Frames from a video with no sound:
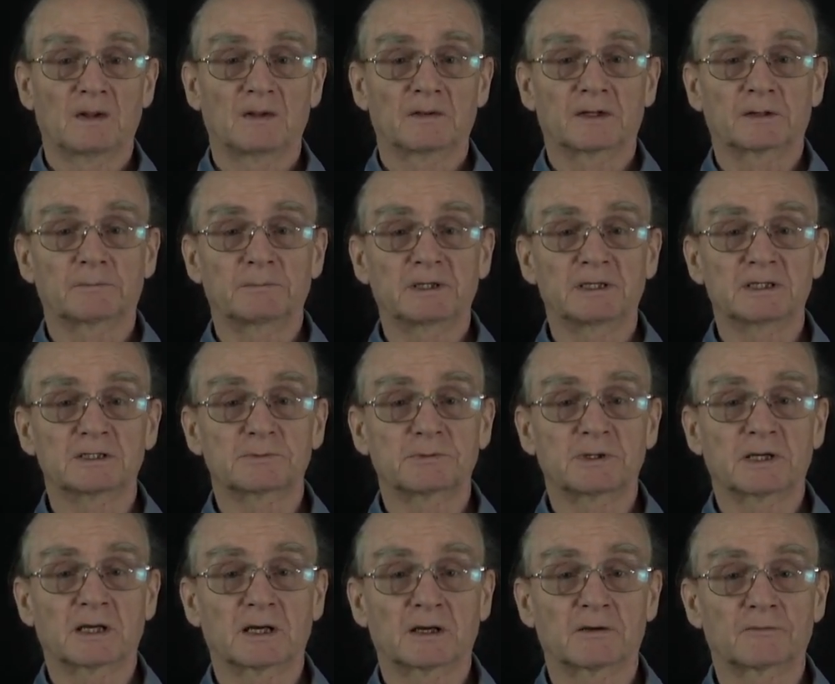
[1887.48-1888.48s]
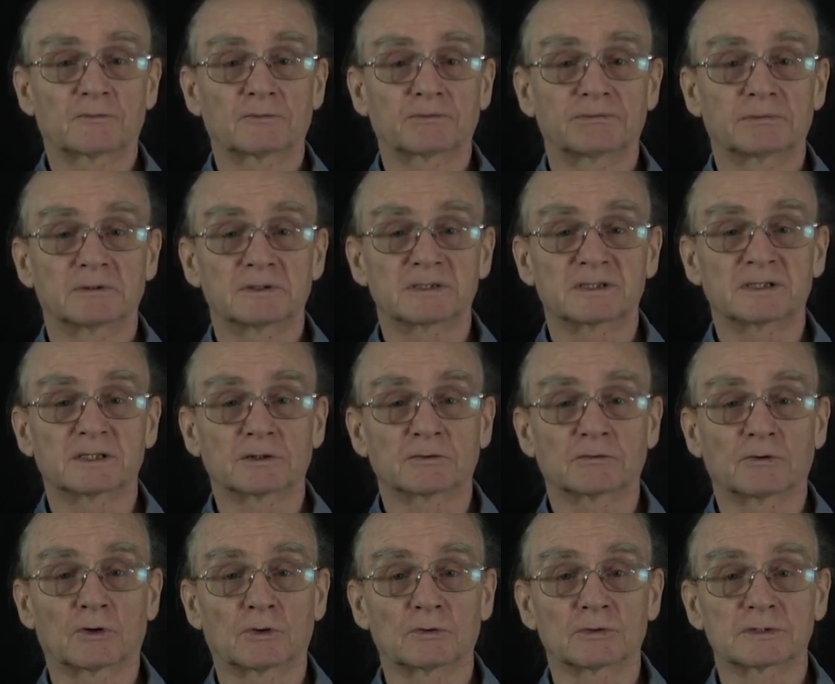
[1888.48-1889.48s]
That means we have
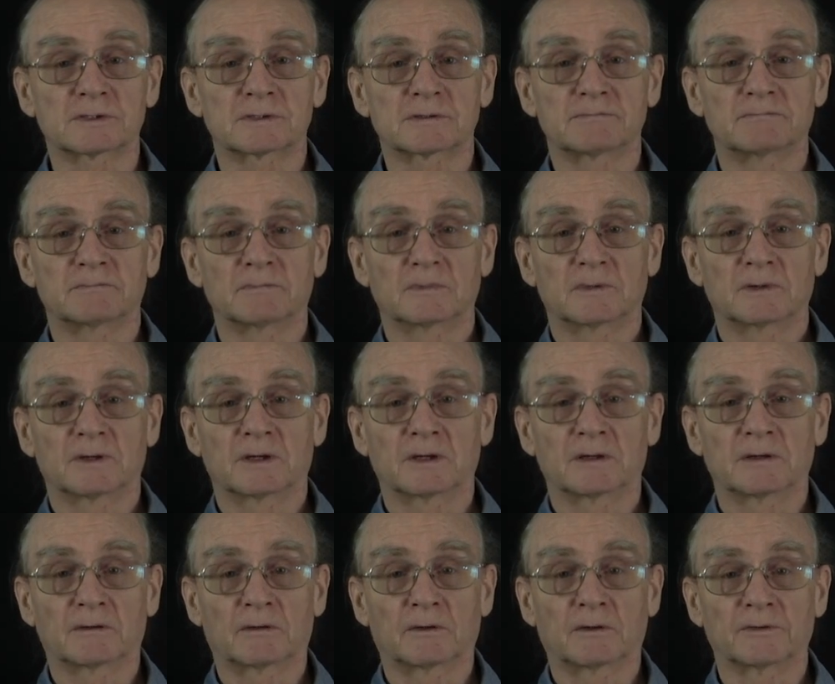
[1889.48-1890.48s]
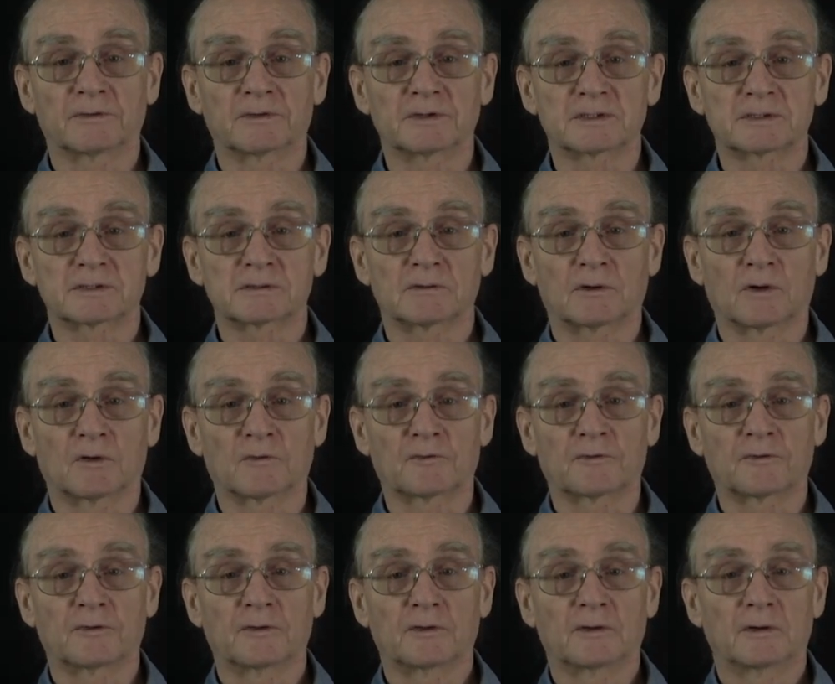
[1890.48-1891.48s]
zeros on these
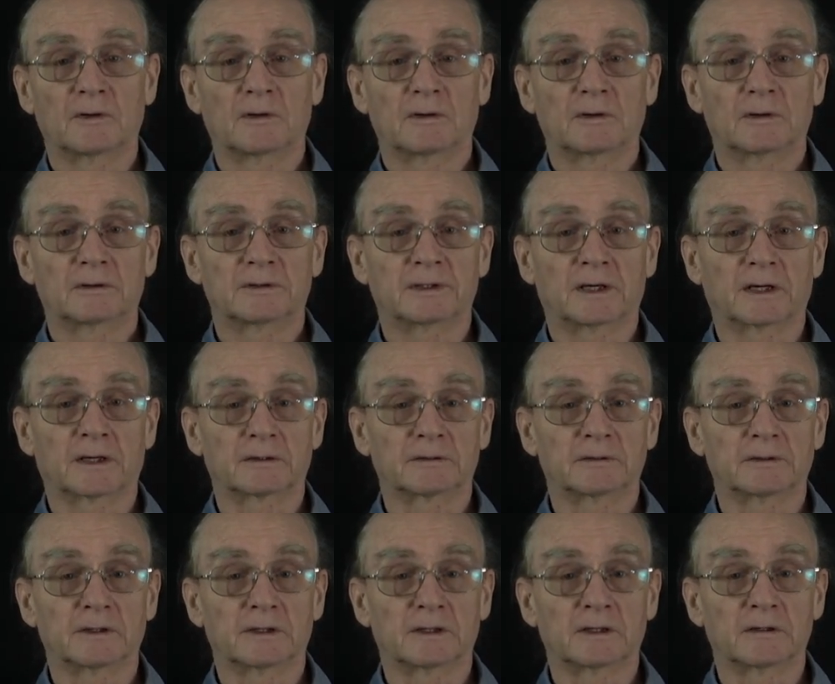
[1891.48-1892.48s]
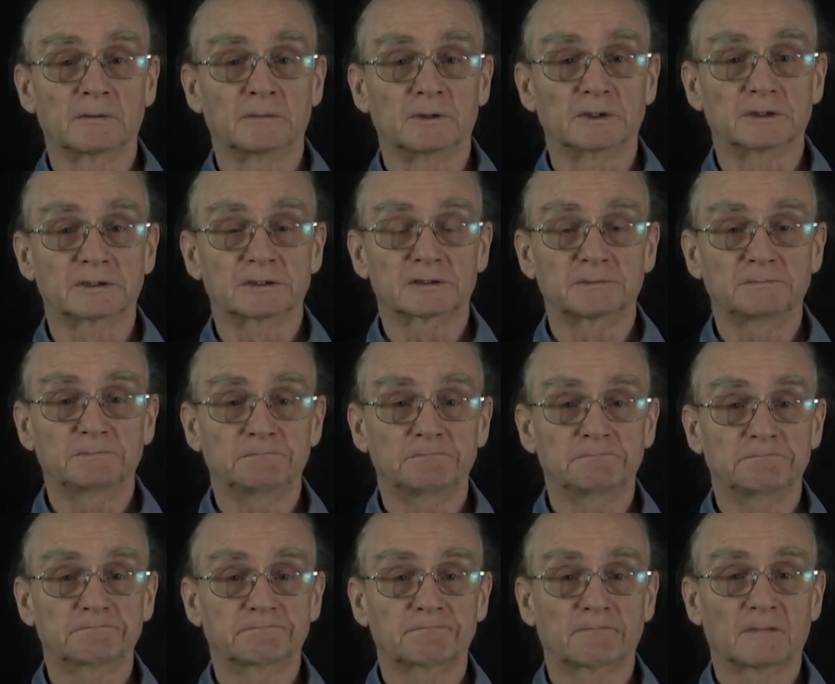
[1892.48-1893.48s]
off diagonal elements.
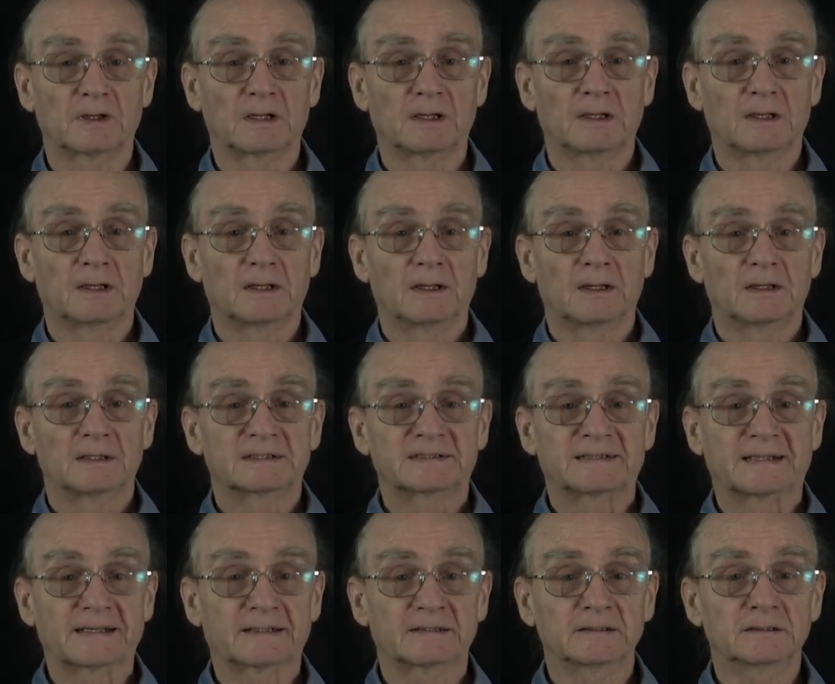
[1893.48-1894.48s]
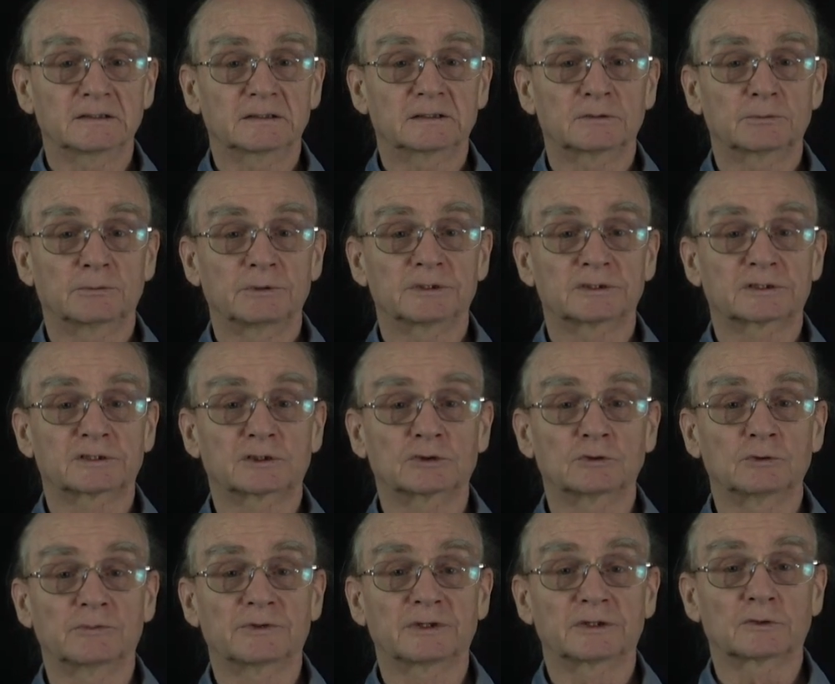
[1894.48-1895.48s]
Second, we
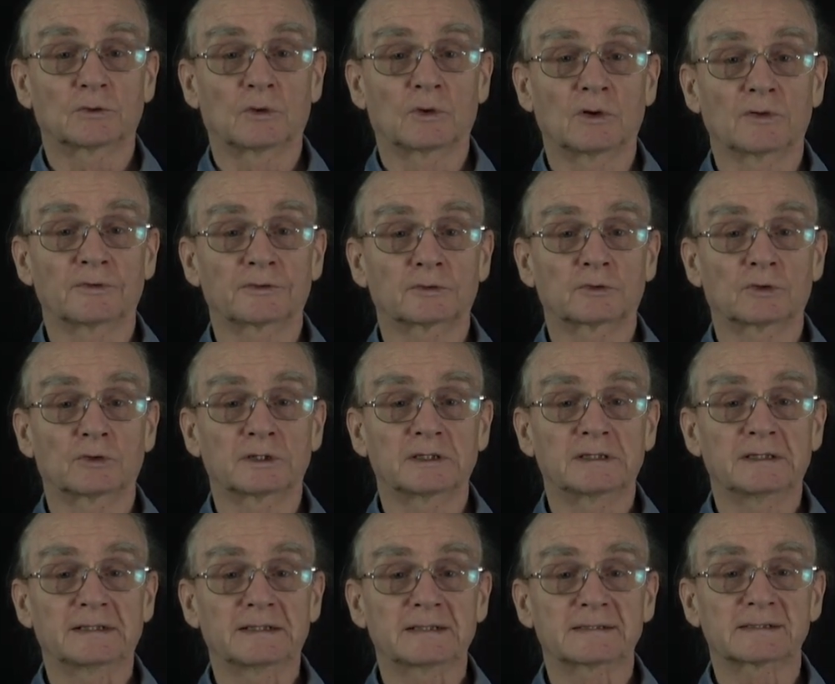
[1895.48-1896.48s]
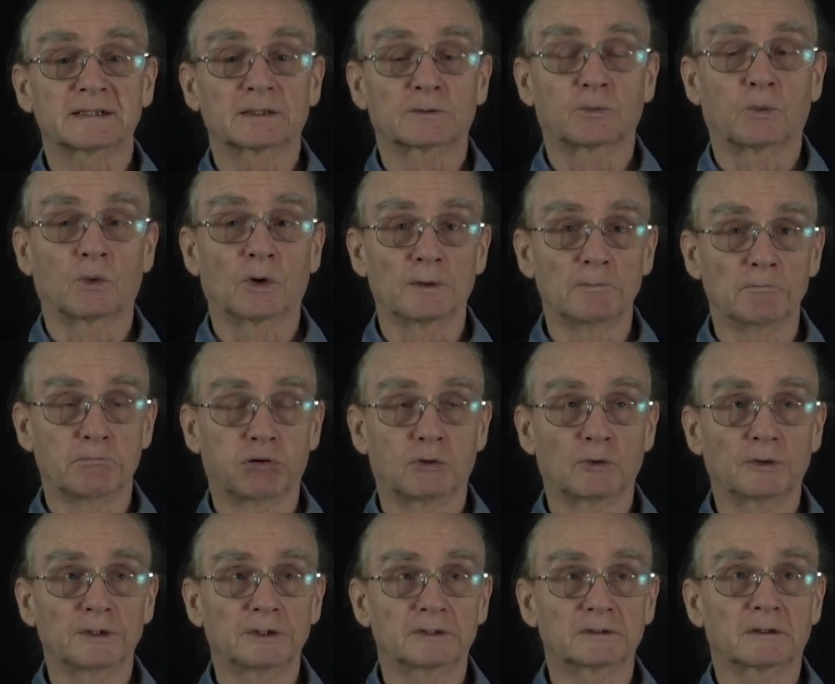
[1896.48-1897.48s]
assume that all the coordinates at one
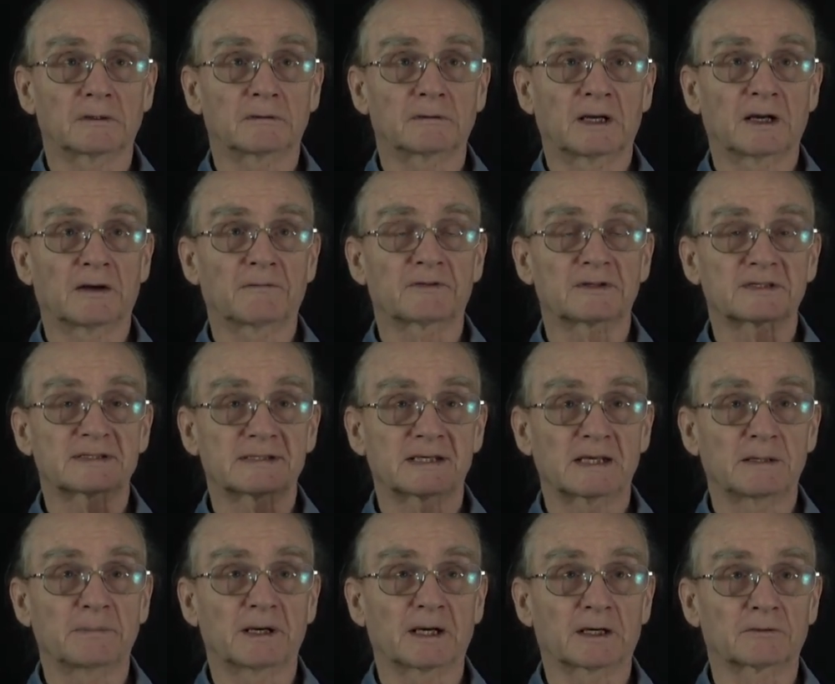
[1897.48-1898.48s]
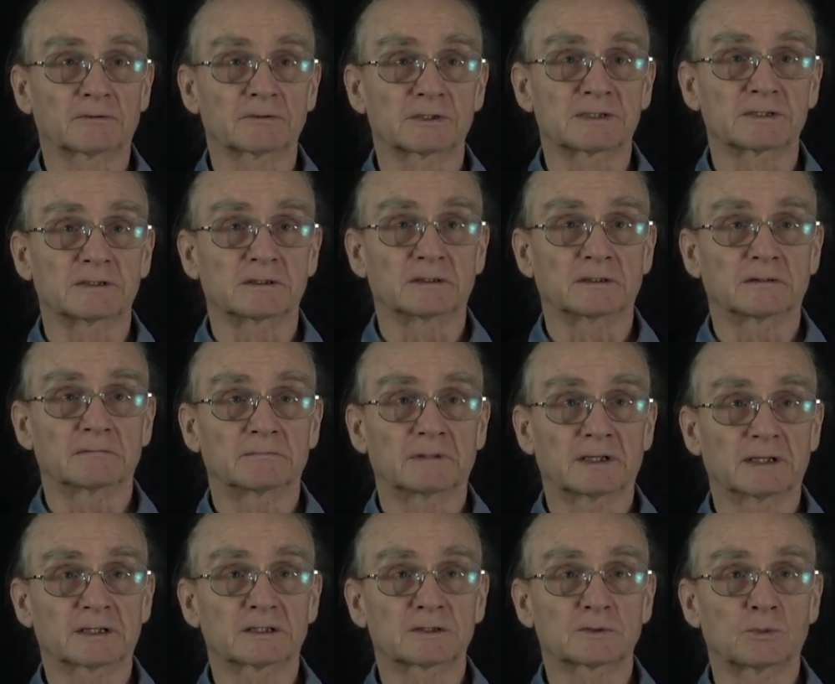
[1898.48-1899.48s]
point have the same accuracy.
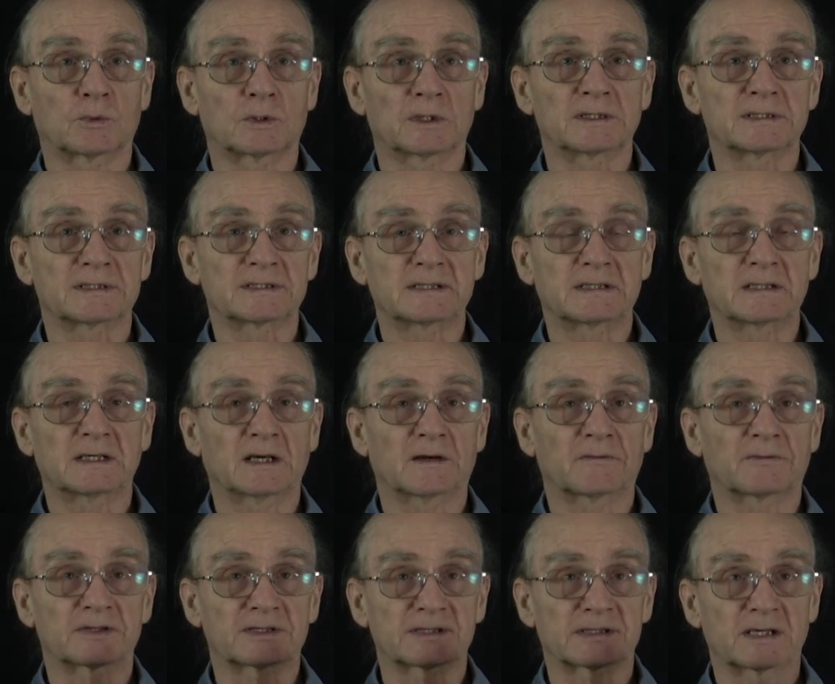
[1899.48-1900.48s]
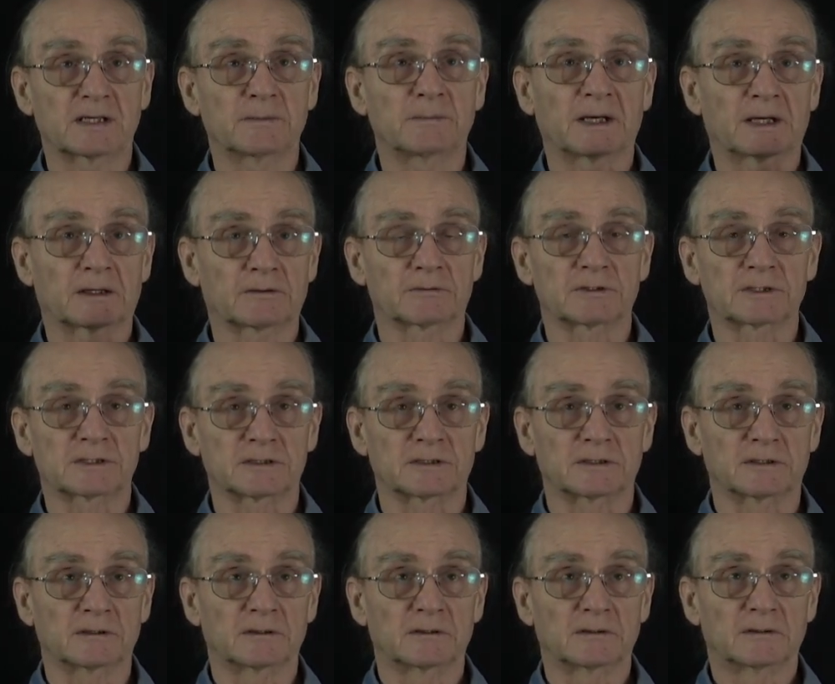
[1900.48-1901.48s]
X, Y, Z have the same accuracy